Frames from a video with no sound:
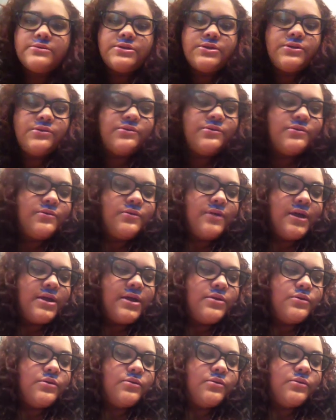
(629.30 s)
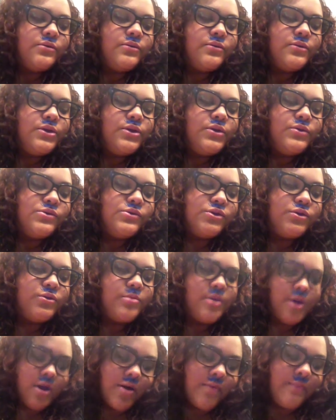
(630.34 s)
to a new
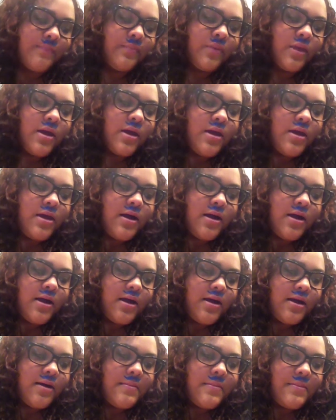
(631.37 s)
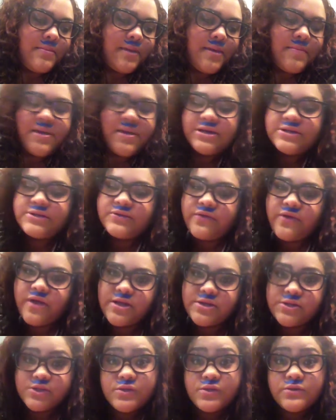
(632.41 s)
YouTuber, my best
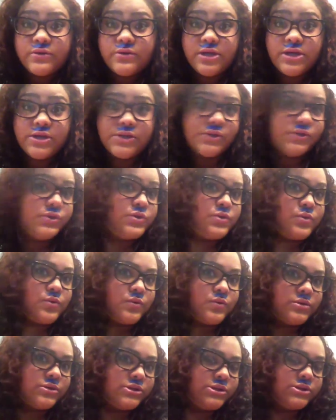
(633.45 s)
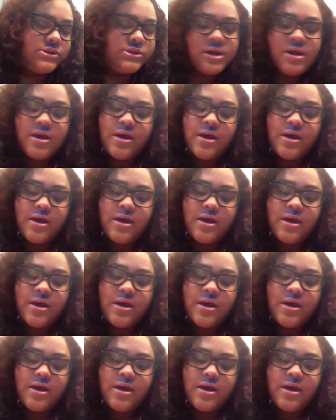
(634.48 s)
friend Zuki Zooks.